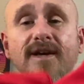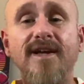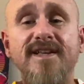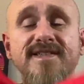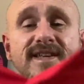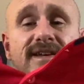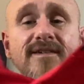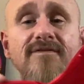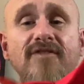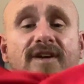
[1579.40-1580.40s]
instead
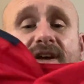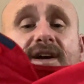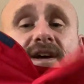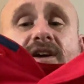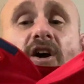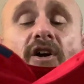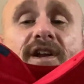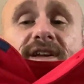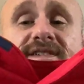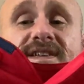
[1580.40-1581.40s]
of
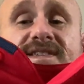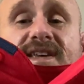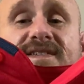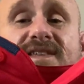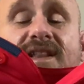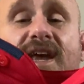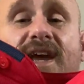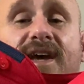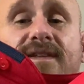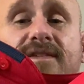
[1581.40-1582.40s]
Guardians, it says the
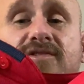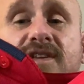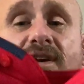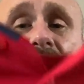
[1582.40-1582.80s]
Land. There's another